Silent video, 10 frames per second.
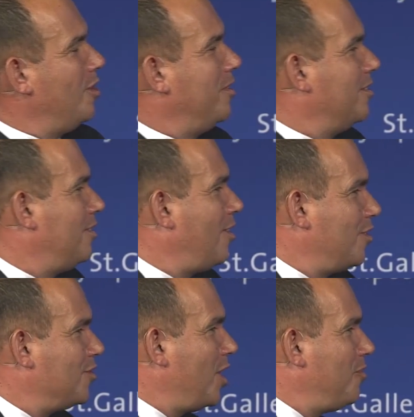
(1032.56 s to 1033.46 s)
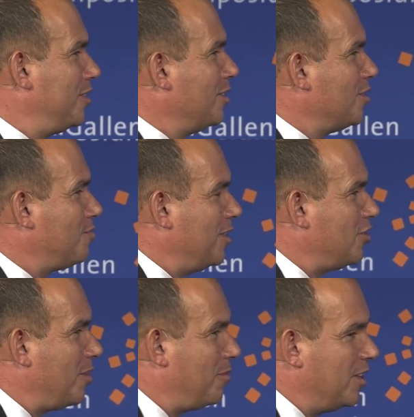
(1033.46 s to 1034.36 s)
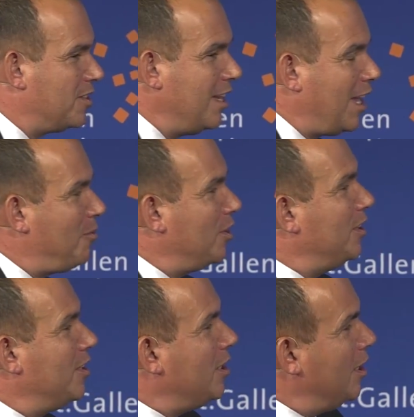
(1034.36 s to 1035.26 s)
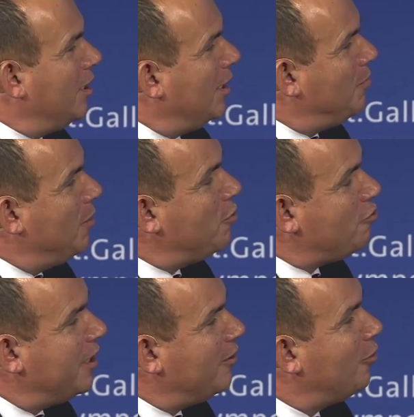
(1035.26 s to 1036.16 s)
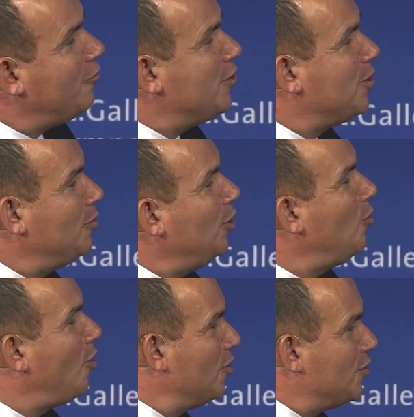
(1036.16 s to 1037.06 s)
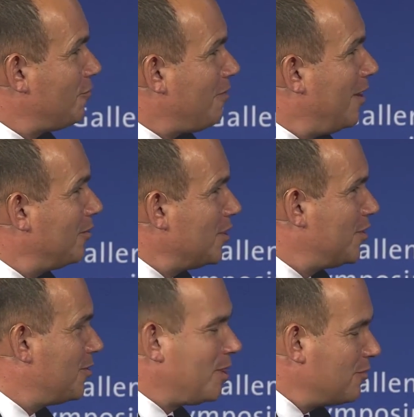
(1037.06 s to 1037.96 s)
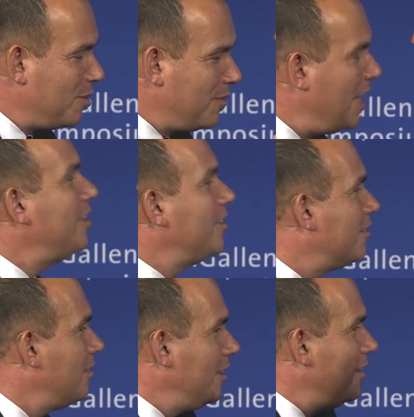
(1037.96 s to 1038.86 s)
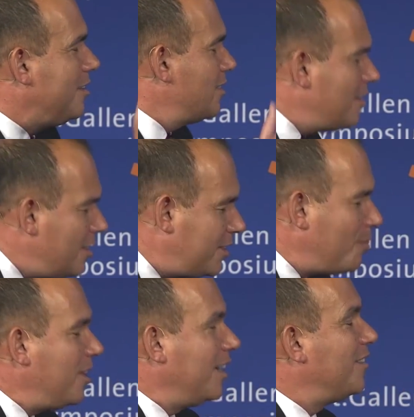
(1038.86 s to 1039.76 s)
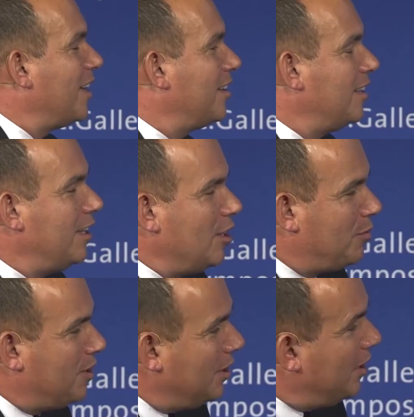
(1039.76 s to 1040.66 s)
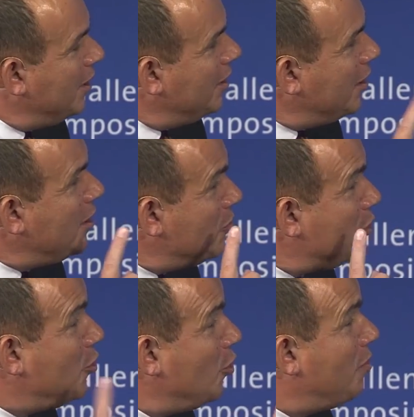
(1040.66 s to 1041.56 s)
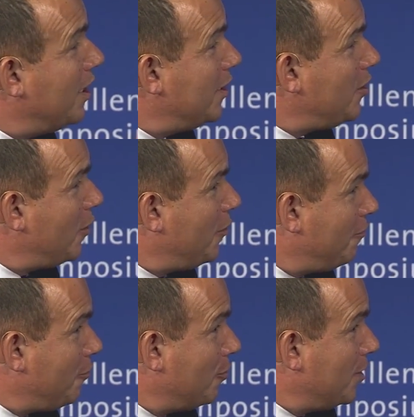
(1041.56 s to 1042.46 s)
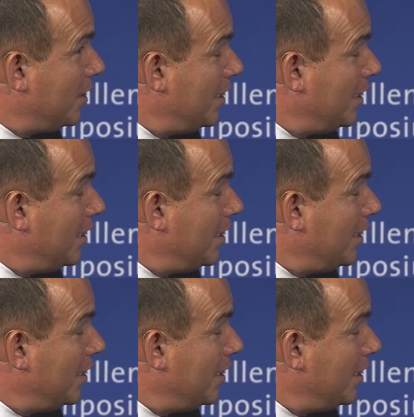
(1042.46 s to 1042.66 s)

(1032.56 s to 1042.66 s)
I mean, Carlos Ghosn didn't speak Japanese. I mean, people try and look for some nuance around this, some hidden something in there. But it was a $2 billion fraud.